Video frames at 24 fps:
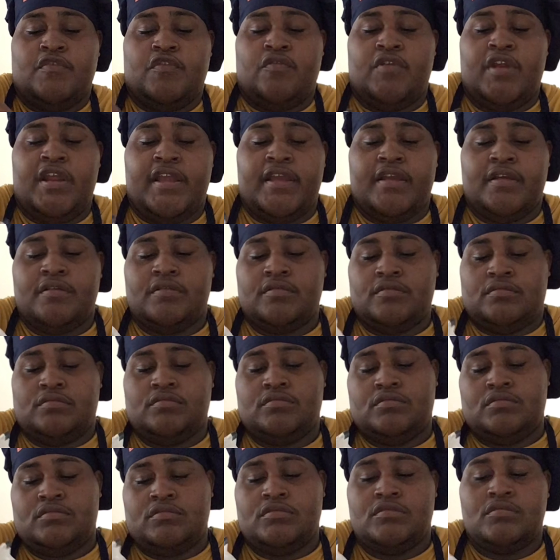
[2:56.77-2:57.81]
Right?
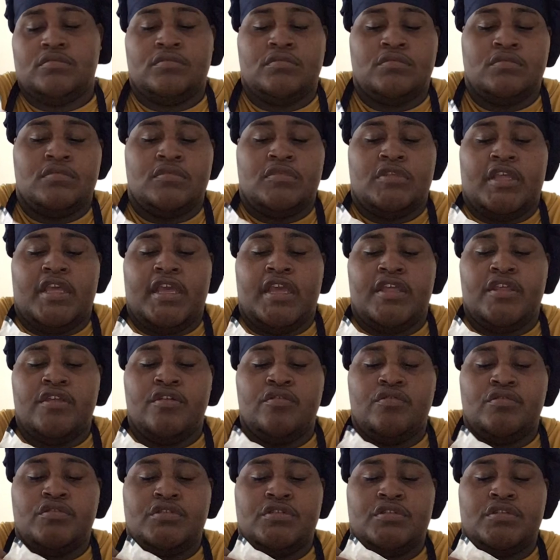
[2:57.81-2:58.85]
Can't
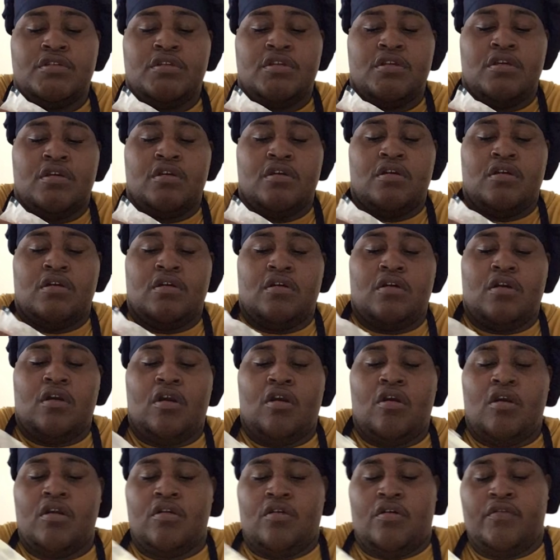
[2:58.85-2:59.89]
use
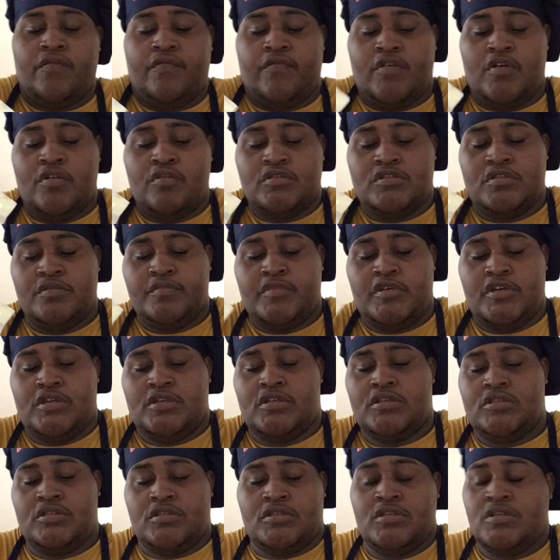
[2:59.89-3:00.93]
hard or frozen
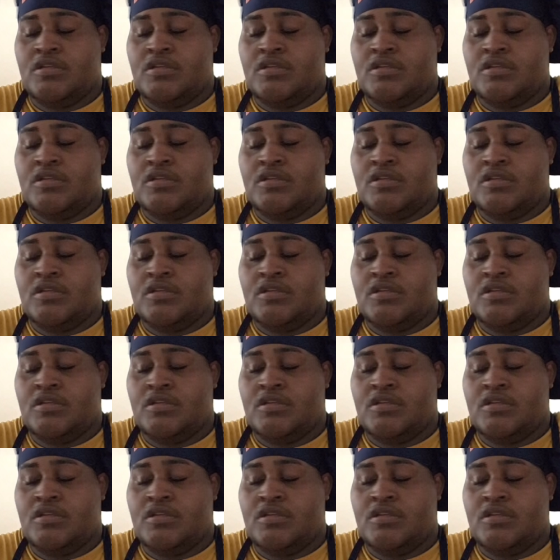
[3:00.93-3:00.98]
butter